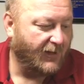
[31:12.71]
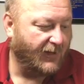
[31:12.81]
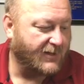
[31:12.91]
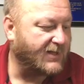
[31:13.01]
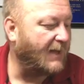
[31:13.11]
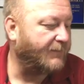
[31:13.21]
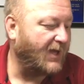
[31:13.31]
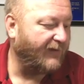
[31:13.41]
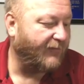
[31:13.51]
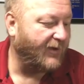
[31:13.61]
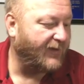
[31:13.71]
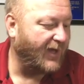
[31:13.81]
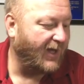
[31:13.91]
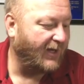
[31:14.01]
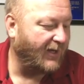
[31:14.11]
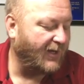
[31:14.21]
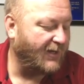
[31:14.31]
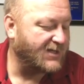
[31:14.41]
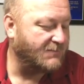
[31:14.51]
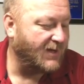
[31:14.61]
And it's topped off with
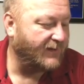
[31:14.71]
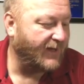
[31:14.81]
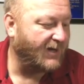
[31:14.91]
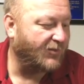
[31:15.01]
a Smith